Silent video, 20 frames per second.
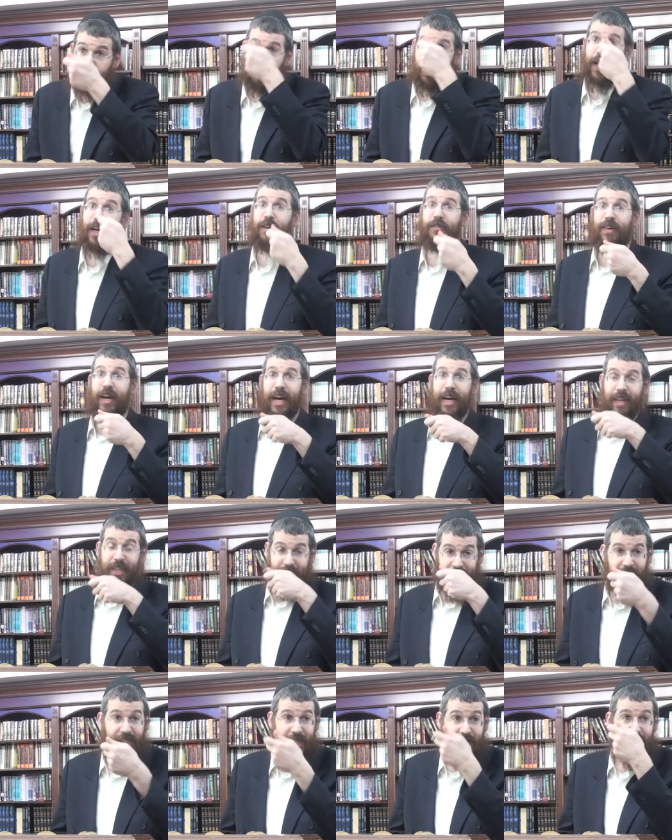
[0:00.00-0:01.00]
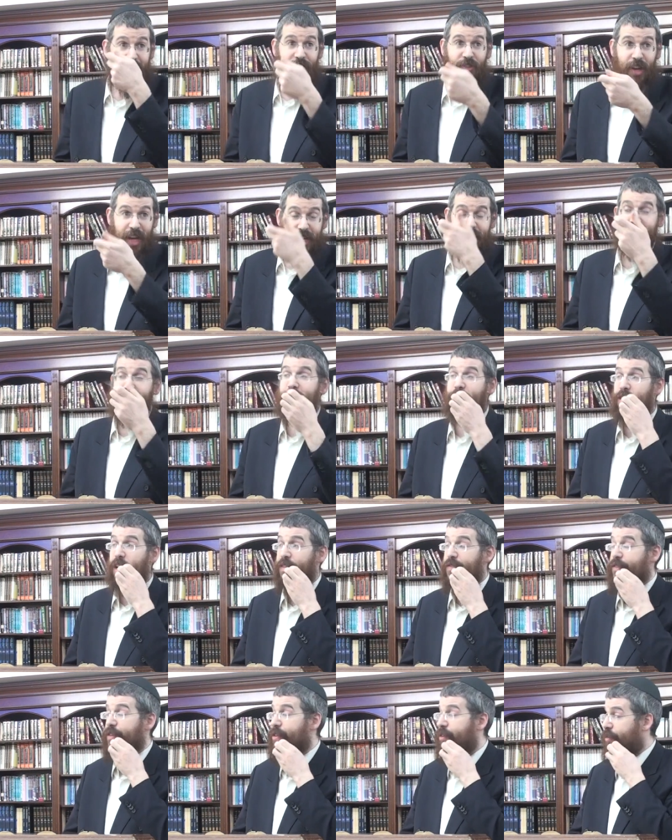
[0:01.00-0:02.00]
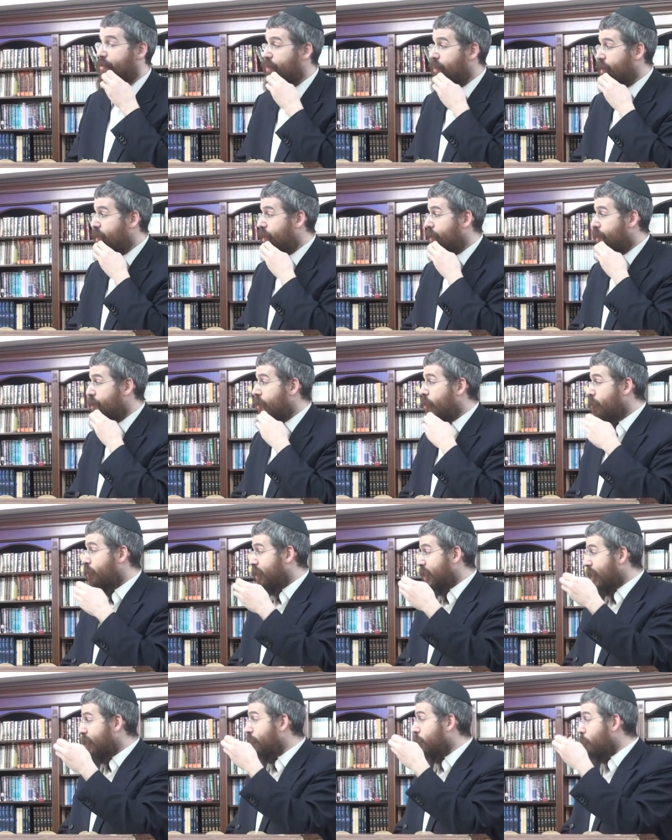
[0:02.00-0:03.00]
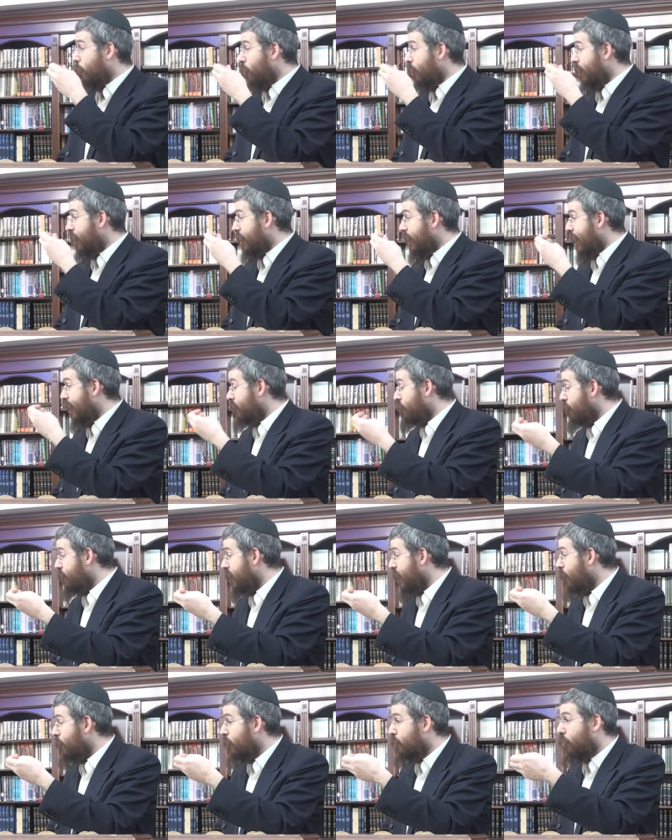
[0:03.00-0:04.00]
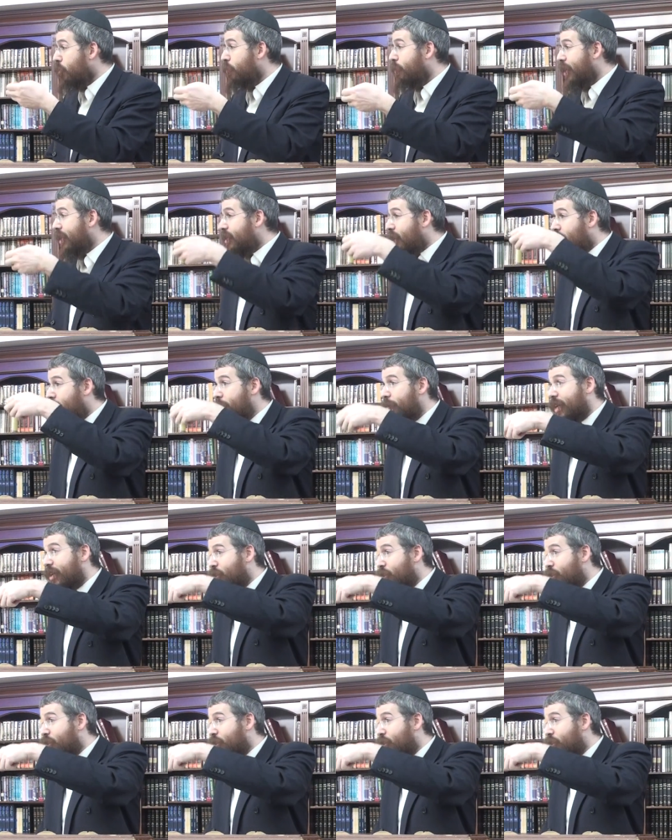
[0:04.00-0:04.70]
Sprach of Chayis, that's a touch Chayis, that is Dovik. But even more than that, over here we're talking about coming